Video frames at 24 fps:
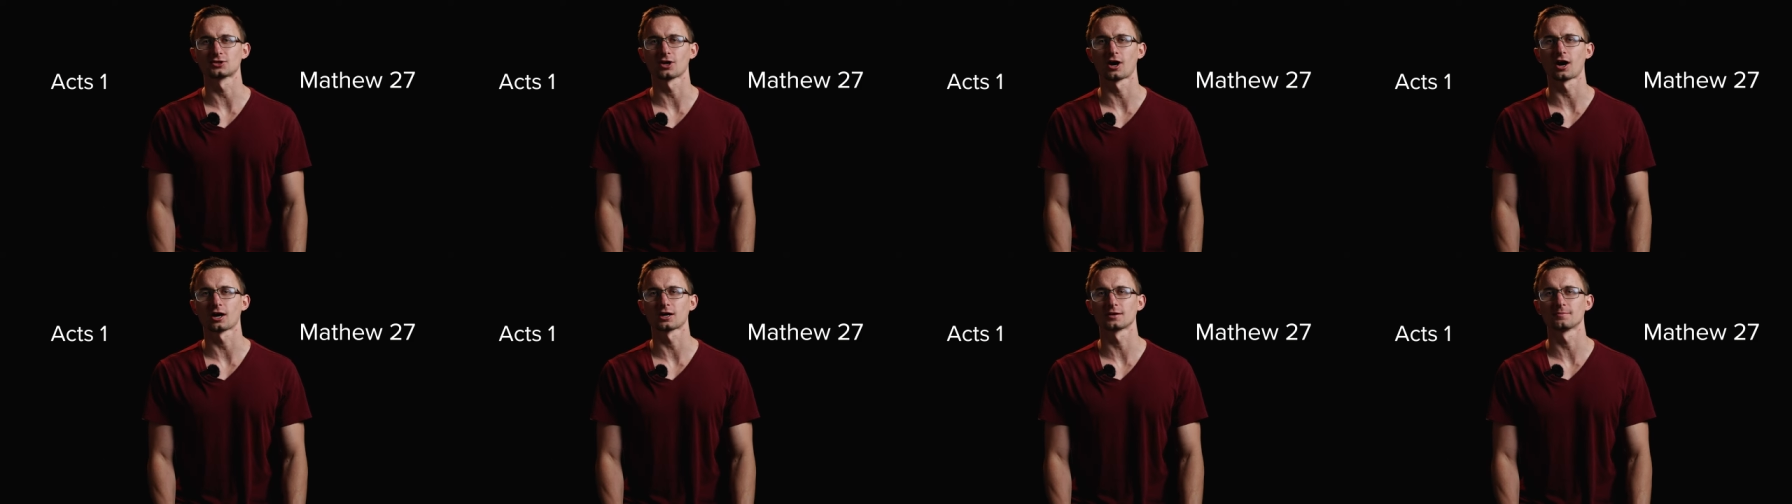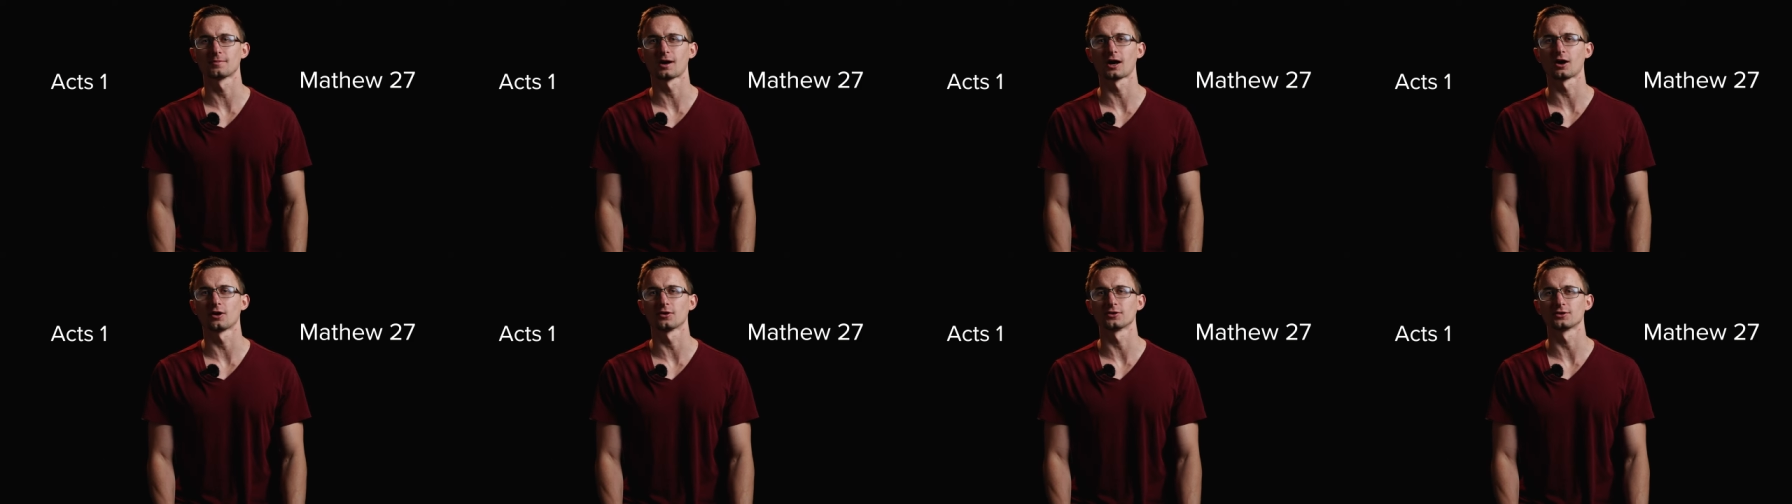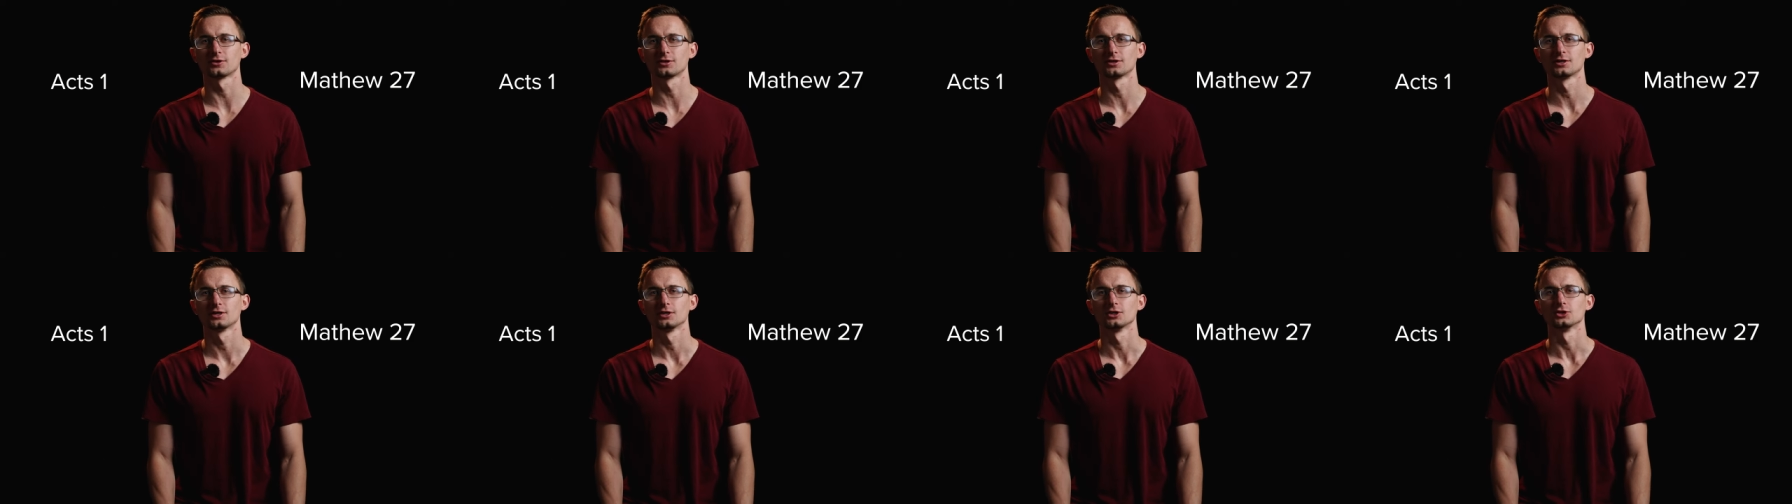talk
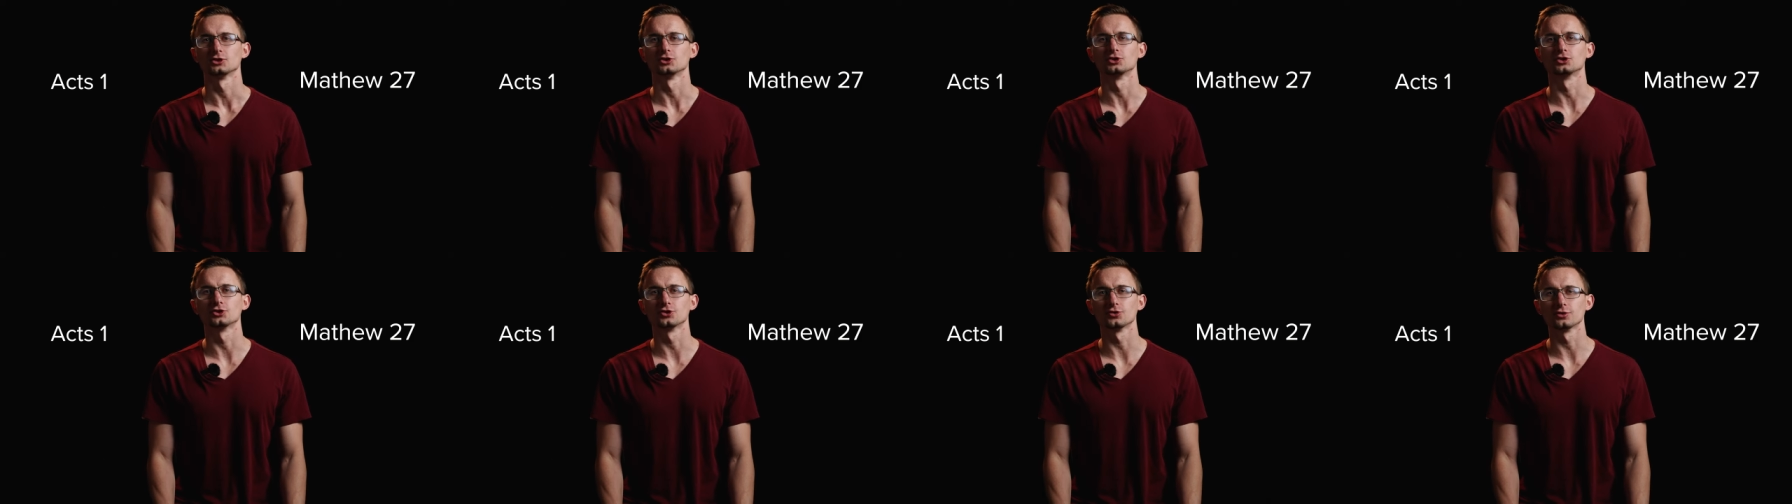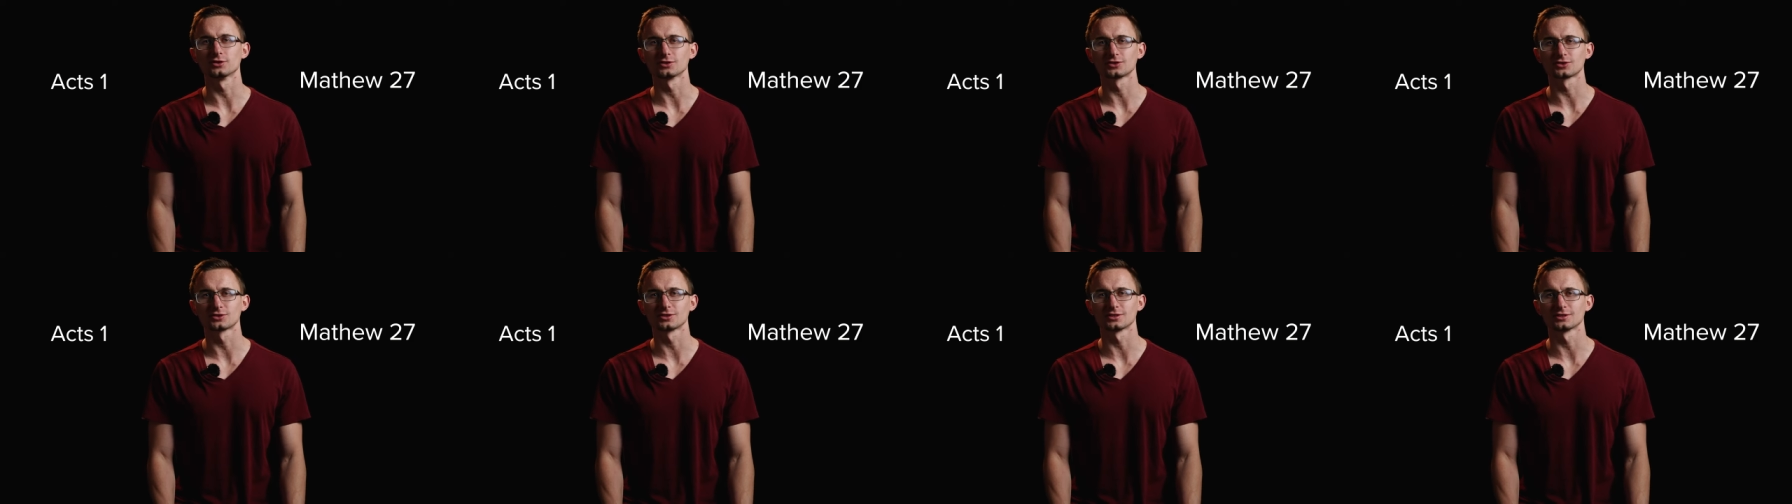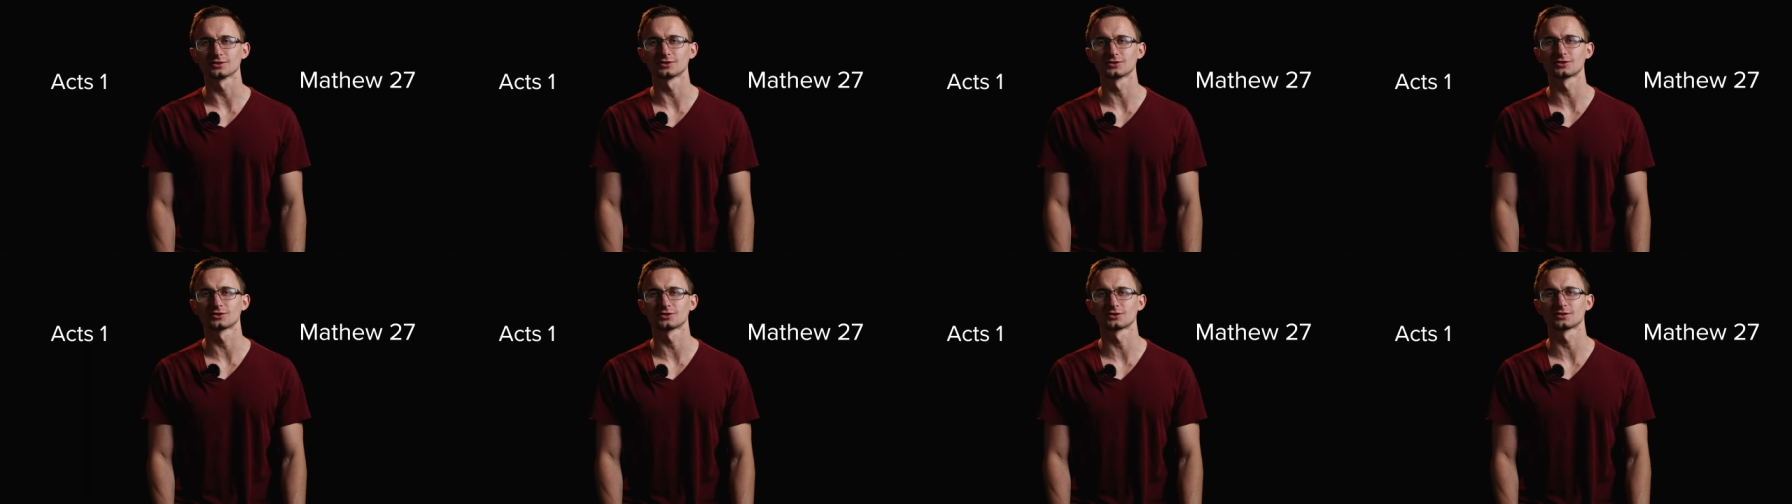about
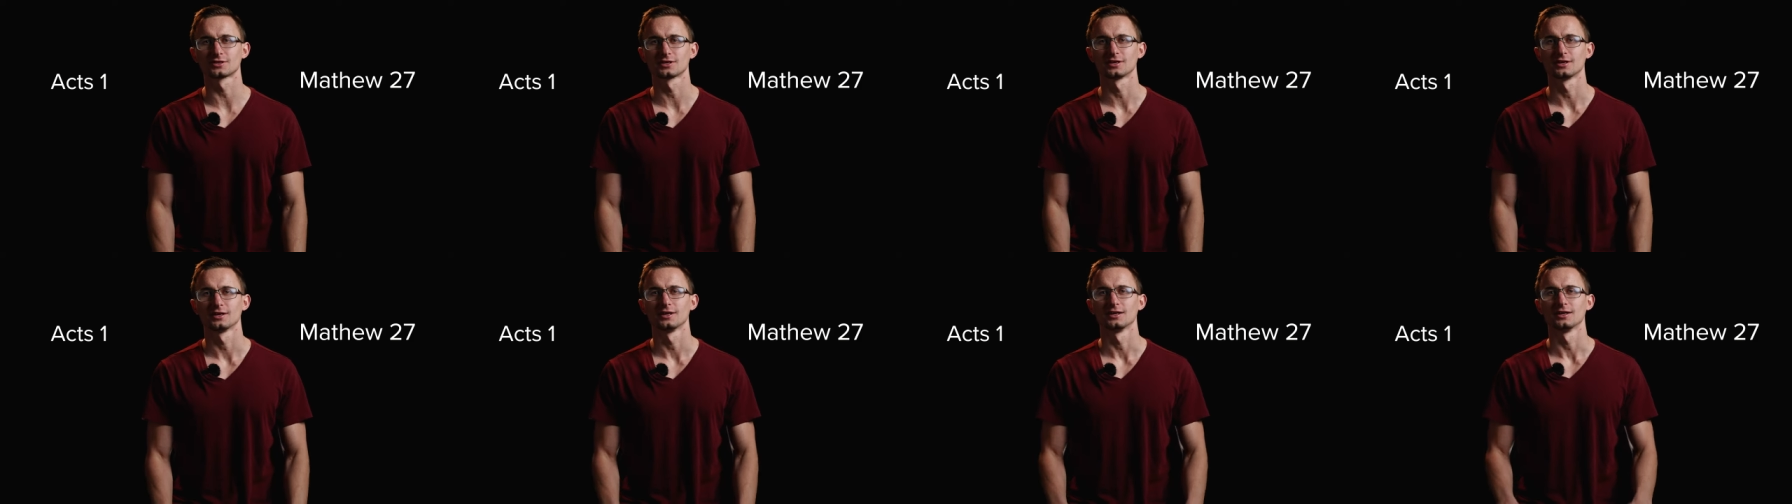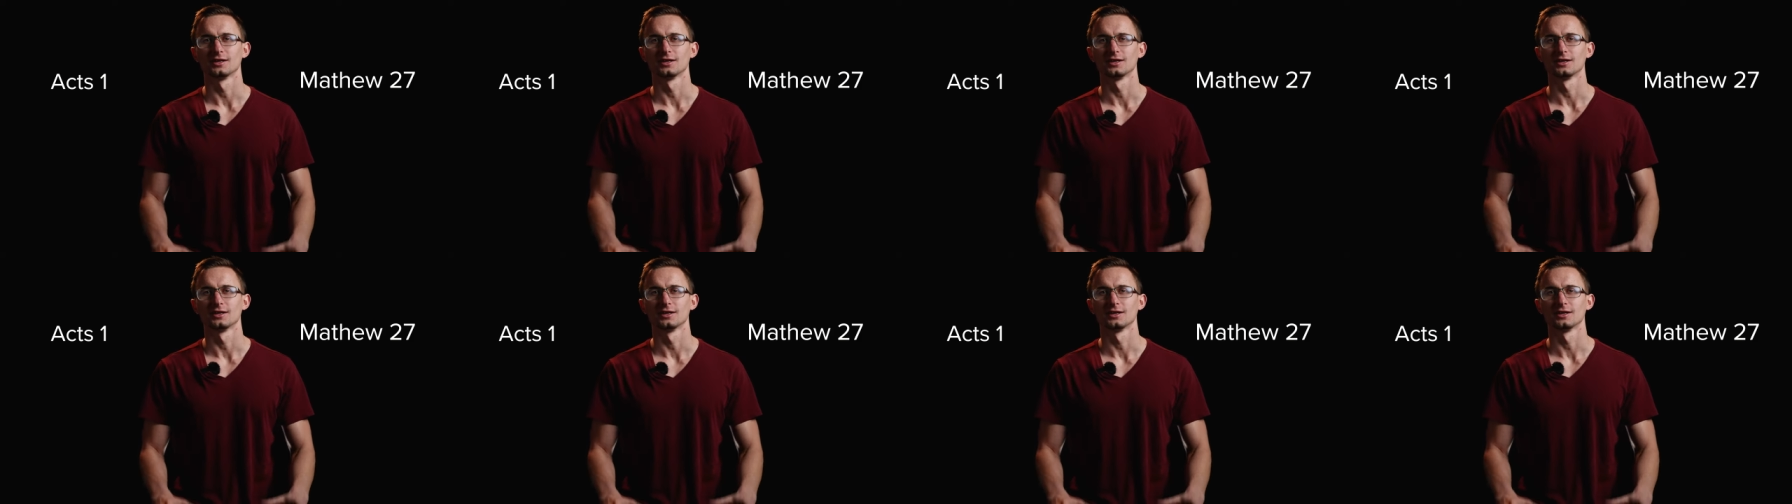Judas's